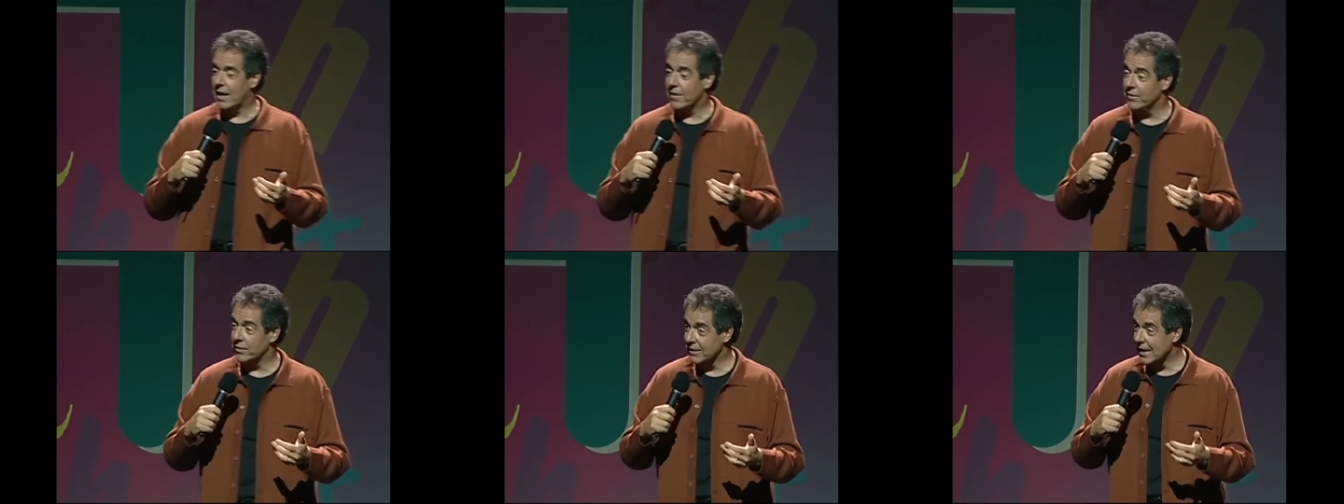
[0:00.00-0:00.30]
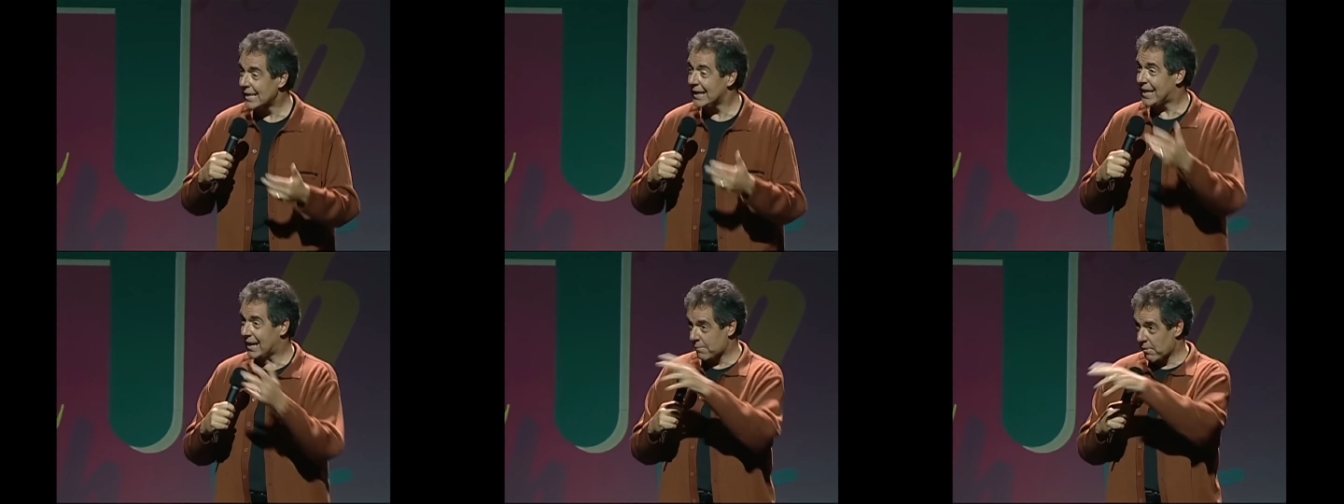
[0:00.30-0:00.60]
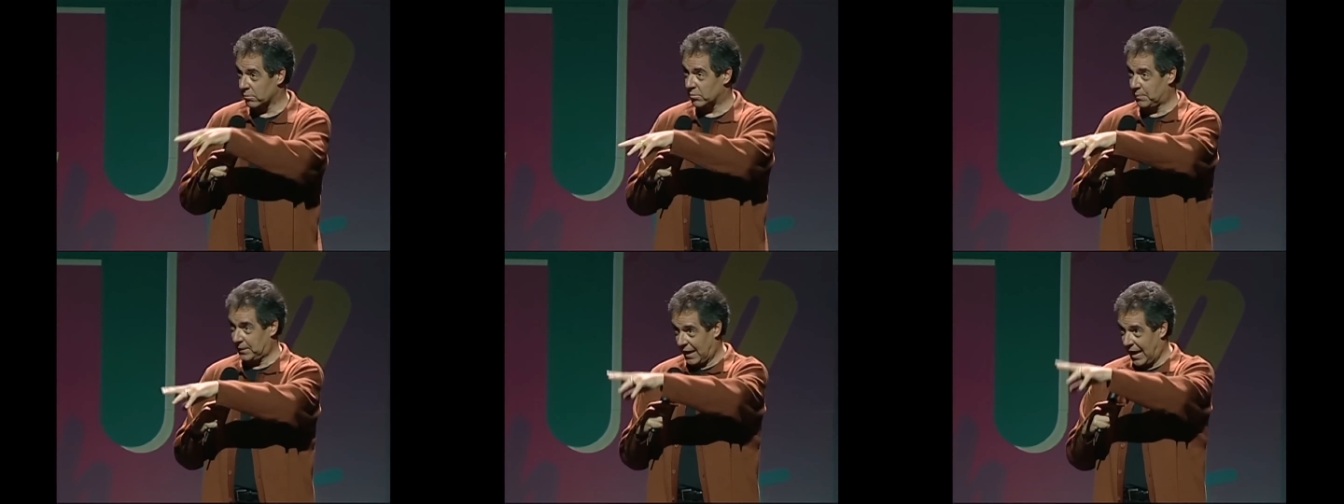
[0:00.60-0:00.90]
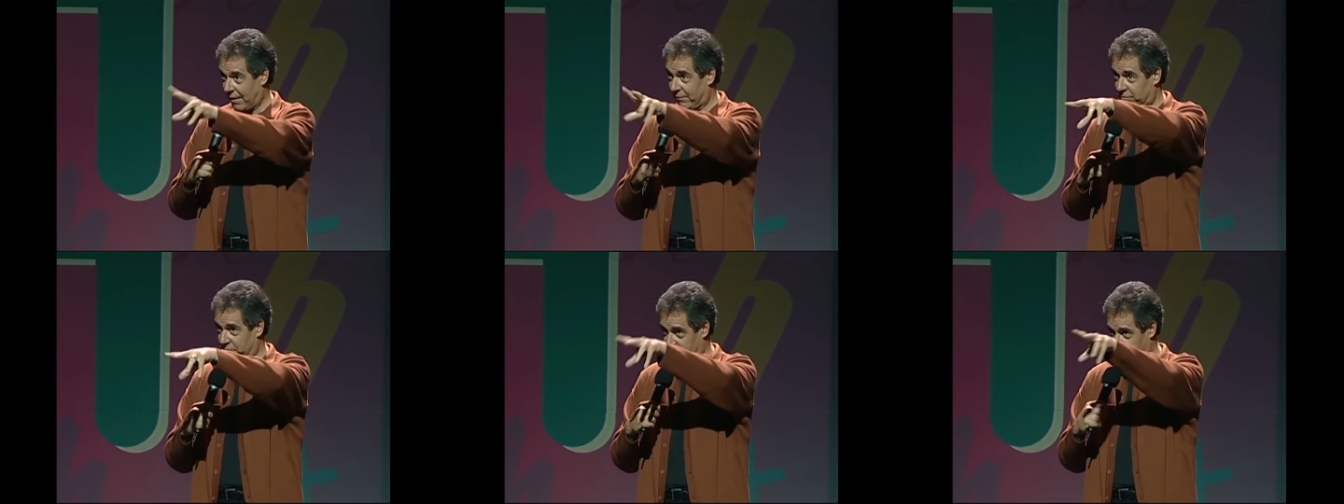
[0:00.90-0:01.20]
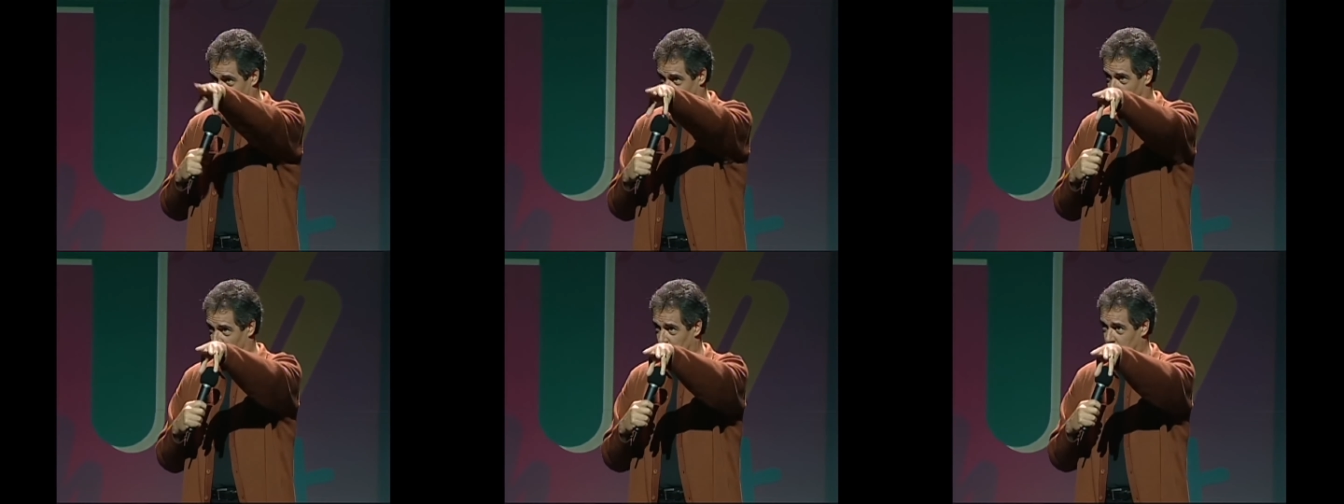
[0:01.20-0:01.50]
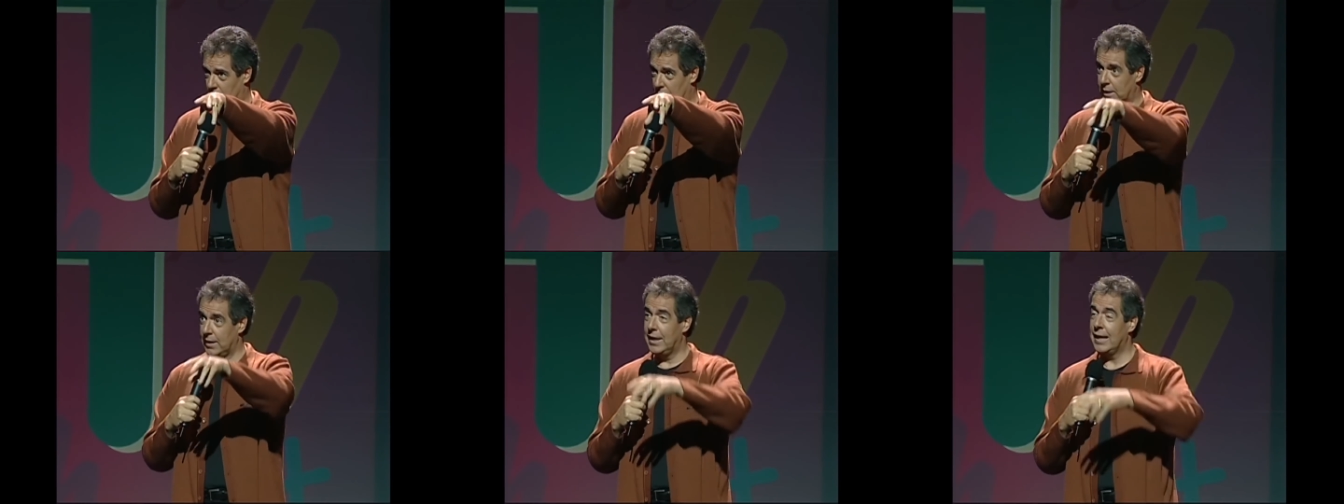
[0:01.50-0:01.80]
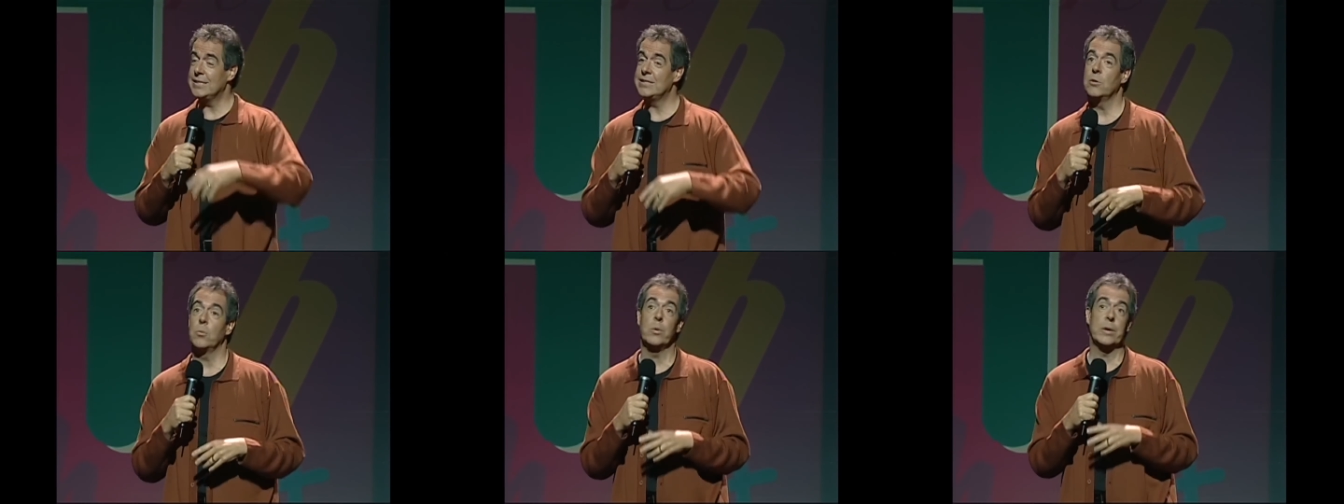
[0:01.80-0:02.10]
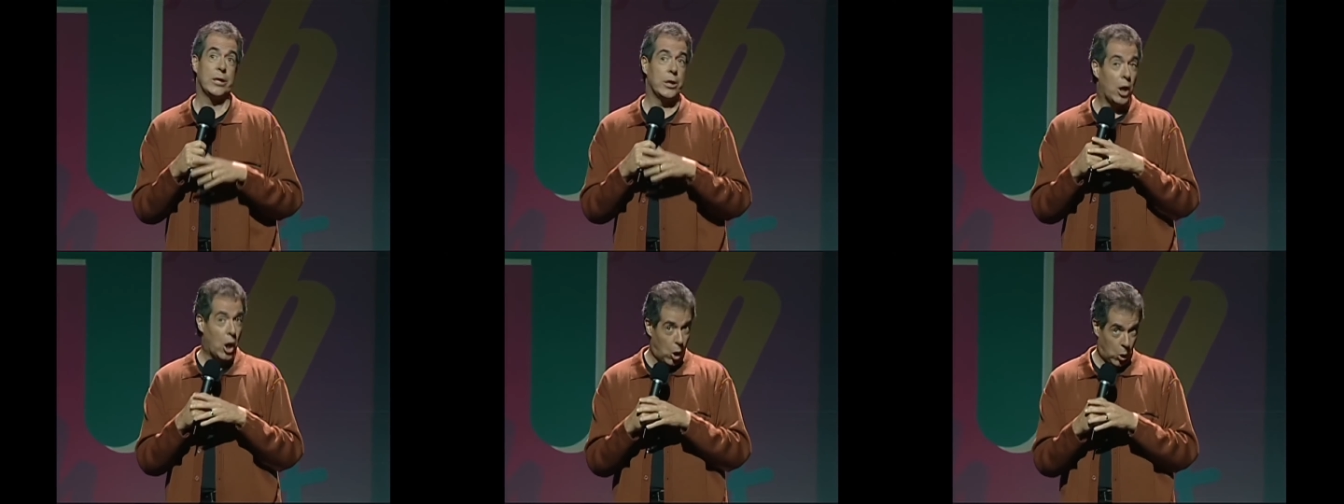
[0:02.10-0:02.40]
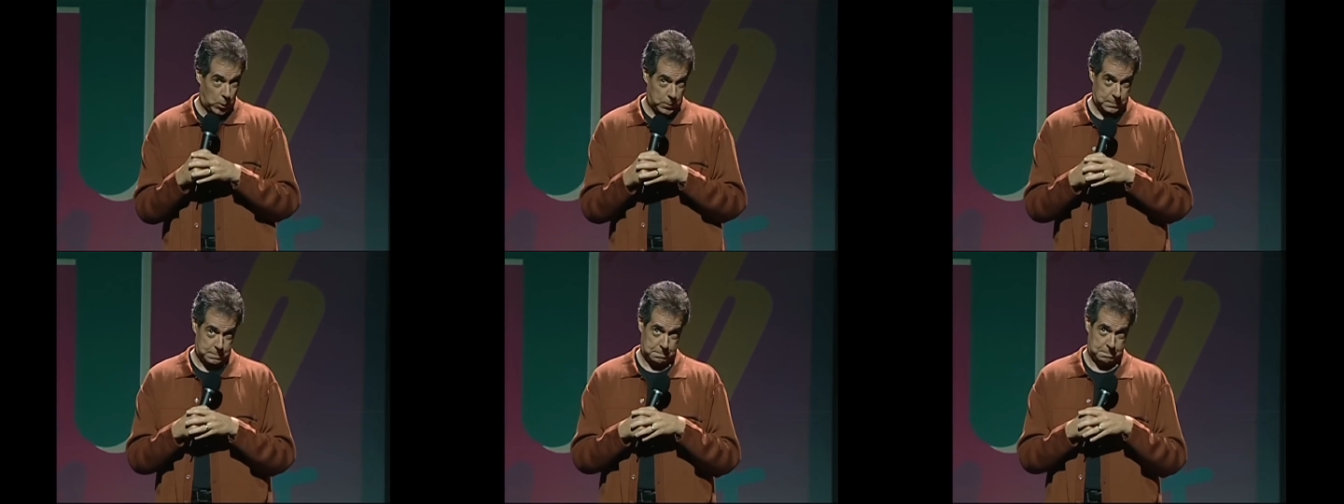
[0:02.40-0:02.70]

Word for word: and the lady came up to me after the show and said, Well, you know,